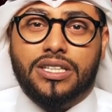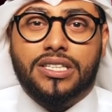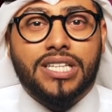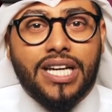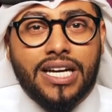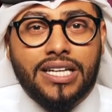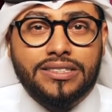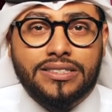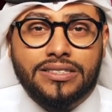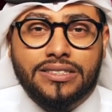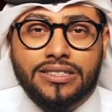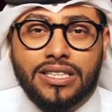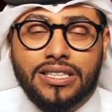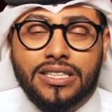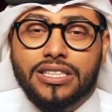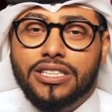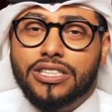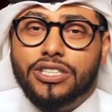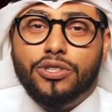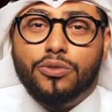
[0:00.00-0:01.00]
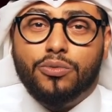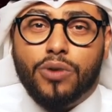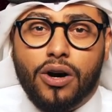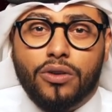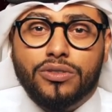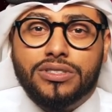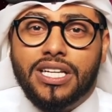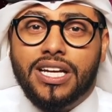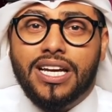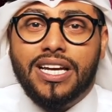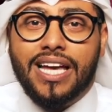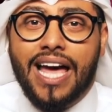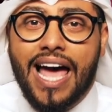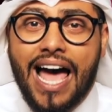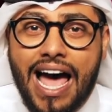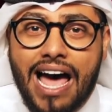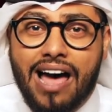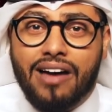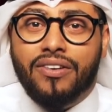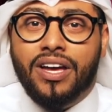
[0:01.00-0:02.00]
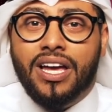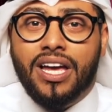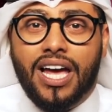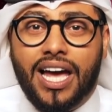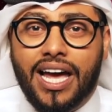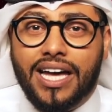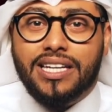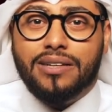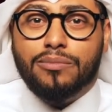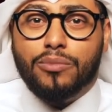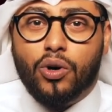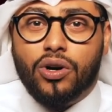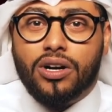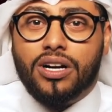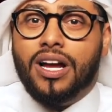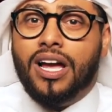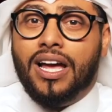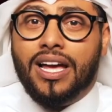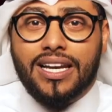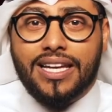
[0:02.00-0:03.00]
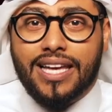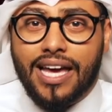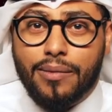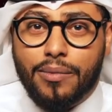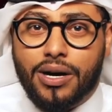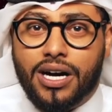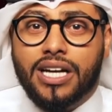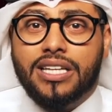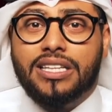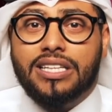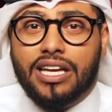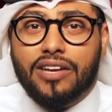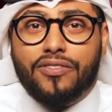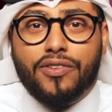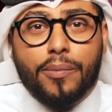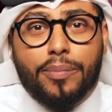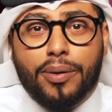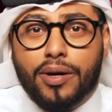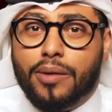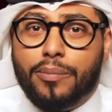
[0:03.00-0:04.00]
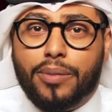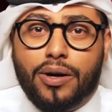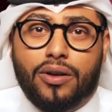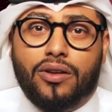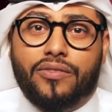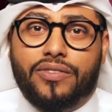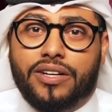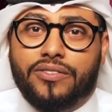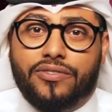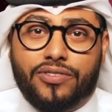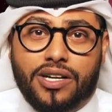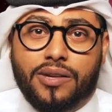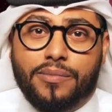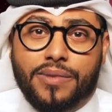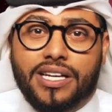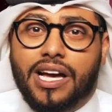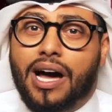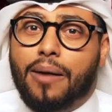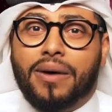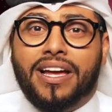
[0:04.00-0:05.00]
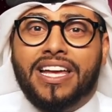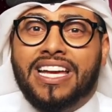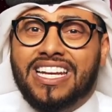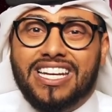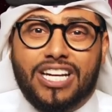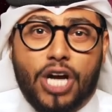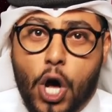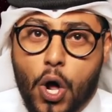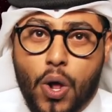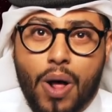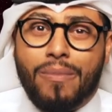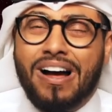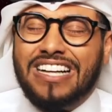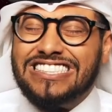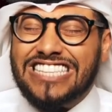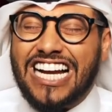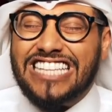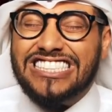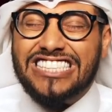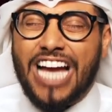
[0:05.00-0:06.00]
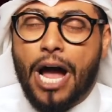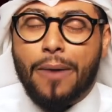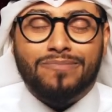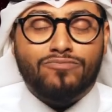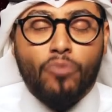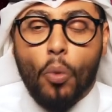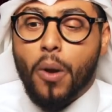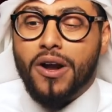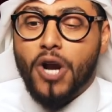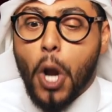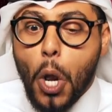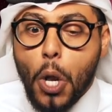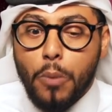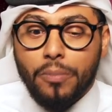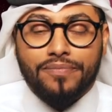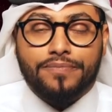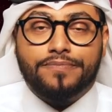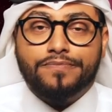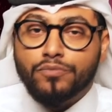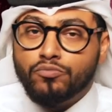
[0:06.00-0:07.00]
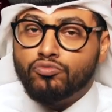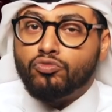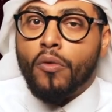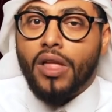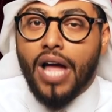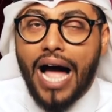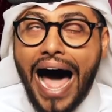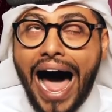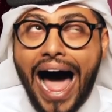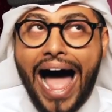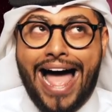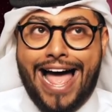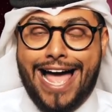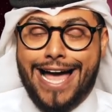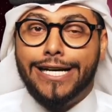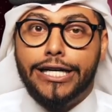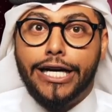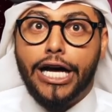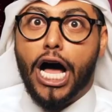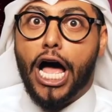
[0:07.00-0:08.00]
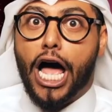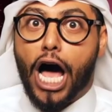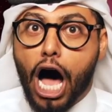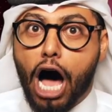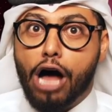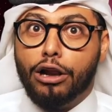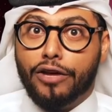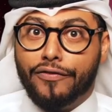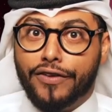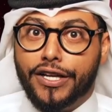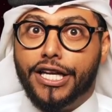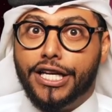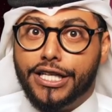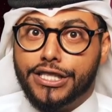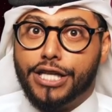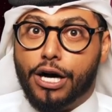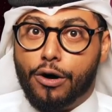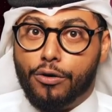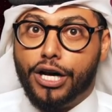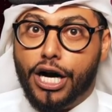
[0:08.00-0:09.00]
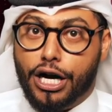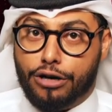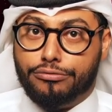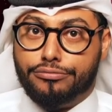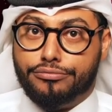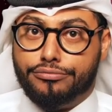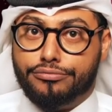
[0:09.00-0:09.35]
okay? You won't have any more Lugaimat if you put a bowl of it in front of me. I'm gonna eat it all. I'm gonna... Mm, ah, all of it is gonna go,